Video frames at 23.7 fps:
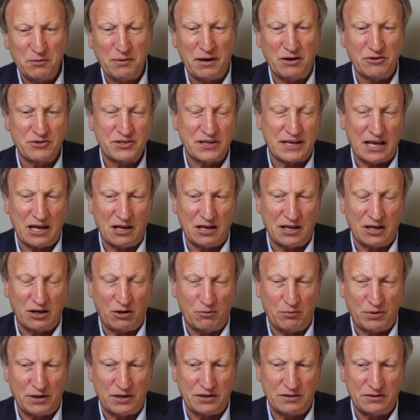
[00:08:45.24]
You're bound to get a
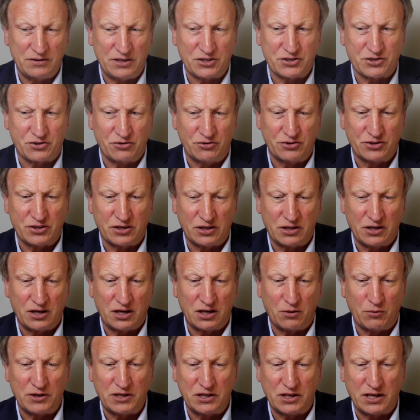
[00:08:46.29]
little bit disgruntled, aren't you,